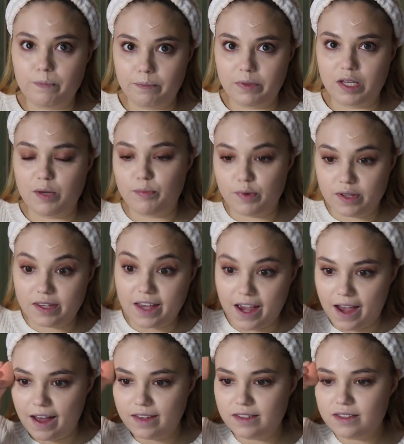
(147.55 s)
Bleep with
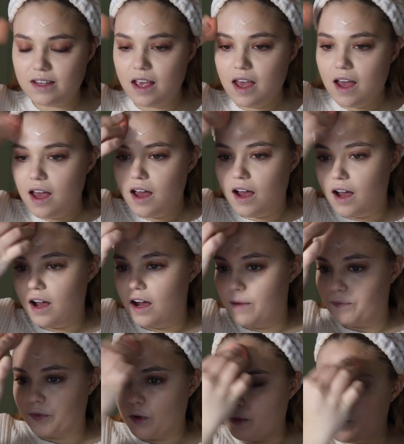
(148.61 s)
Cats,
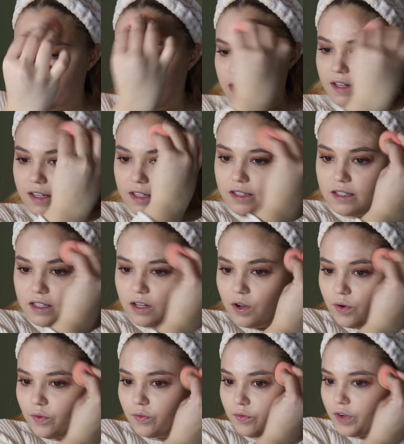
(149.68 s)
um, which is
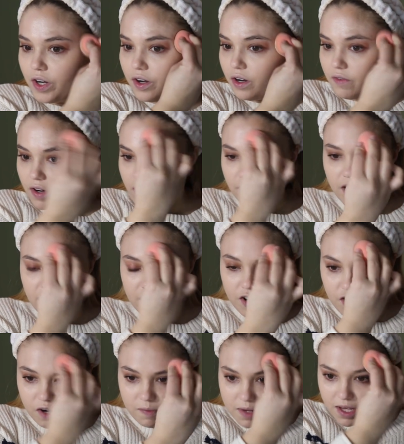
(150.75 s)
very, very
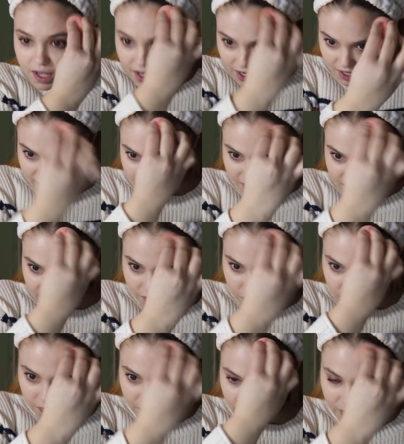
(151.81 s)
creepy. And if
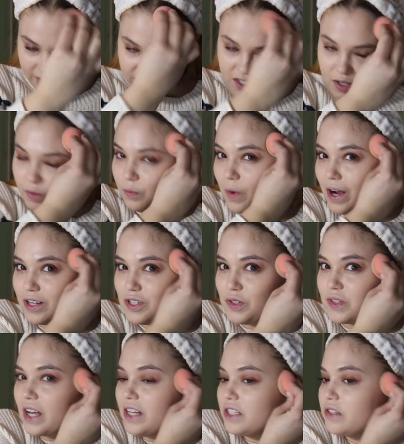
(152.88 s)
you like to watch
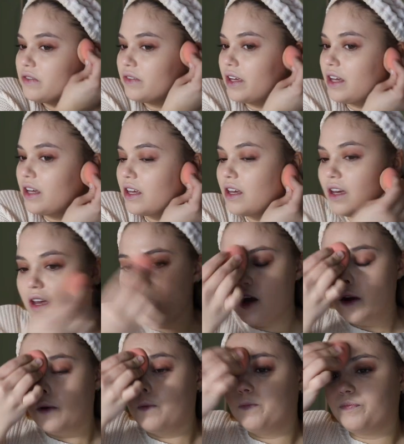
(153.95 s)
those kinds of like
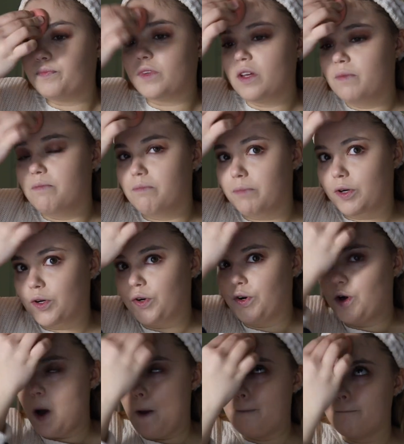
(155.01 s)

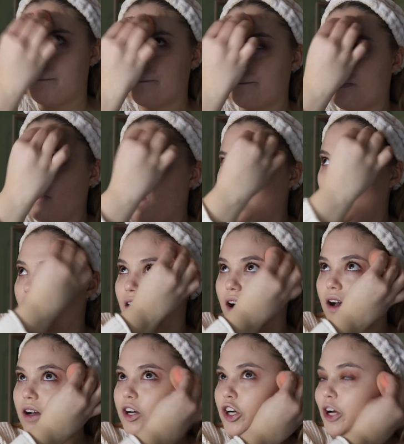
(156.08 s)
murder,
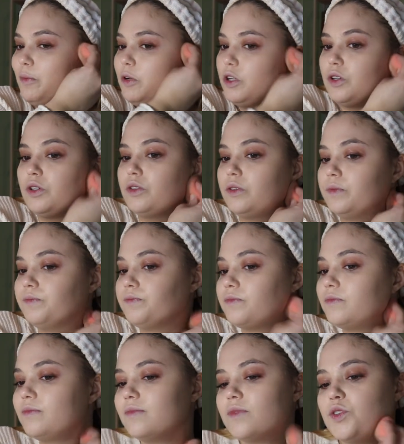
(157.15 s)
uh, criminal
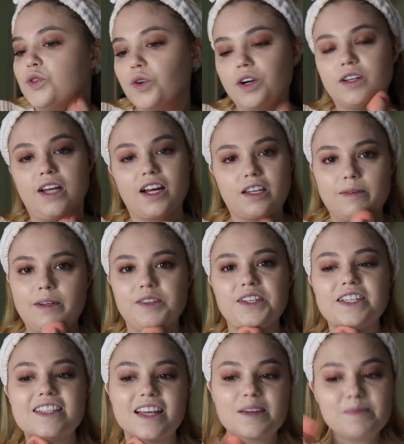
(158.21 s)
sort of
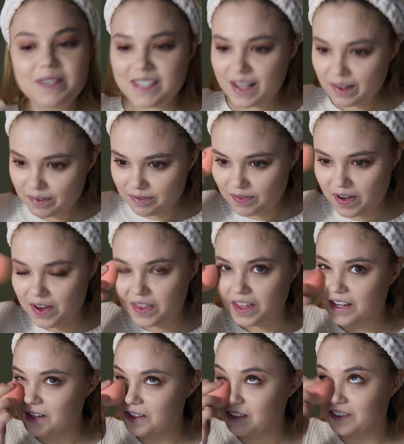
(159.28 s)
documentaries like myself,
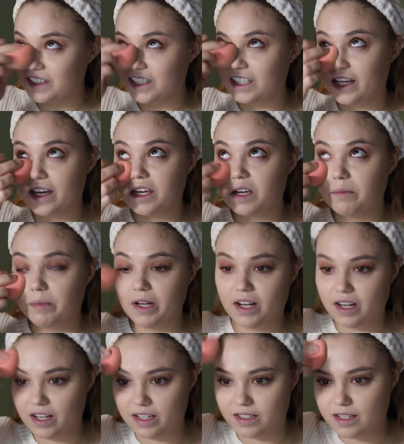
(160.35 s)
then you'll really like it. But
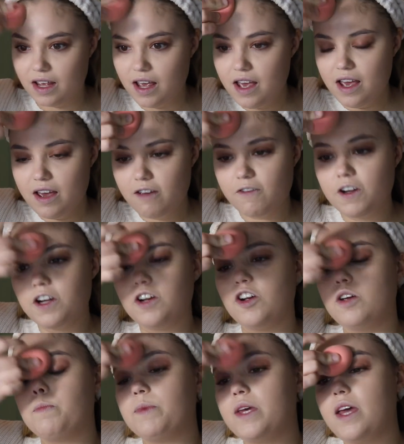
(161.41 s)
it is very
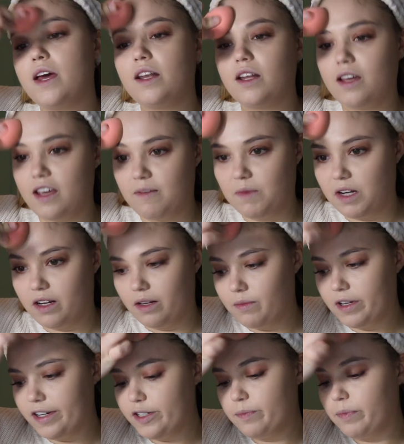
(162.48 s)
creepy and it gave me
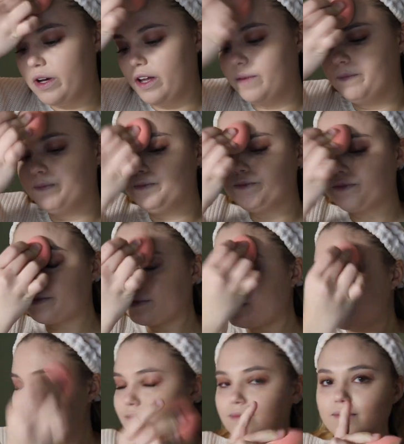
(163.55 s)
nightmares, but
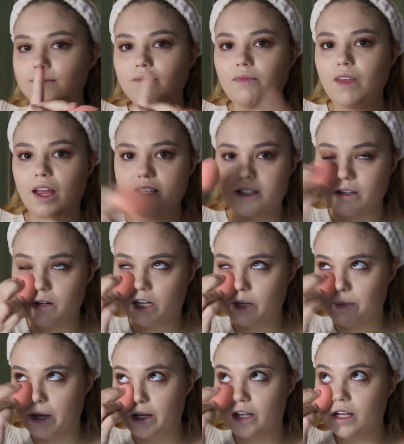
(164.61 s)
I still
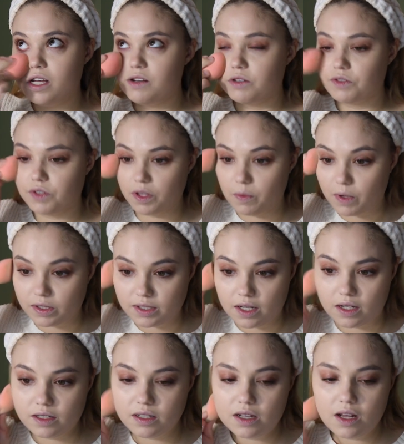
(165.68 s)
recommend it. It was really well
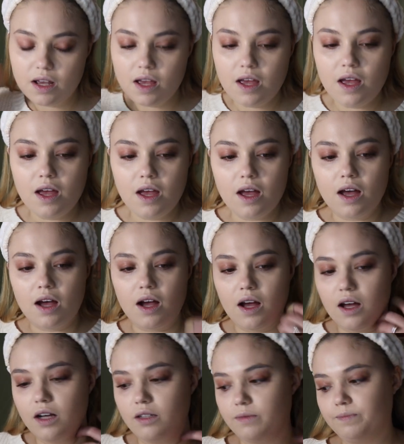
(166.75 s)
done.
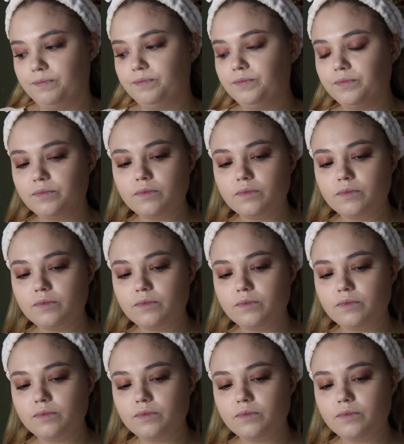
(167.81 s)
Um,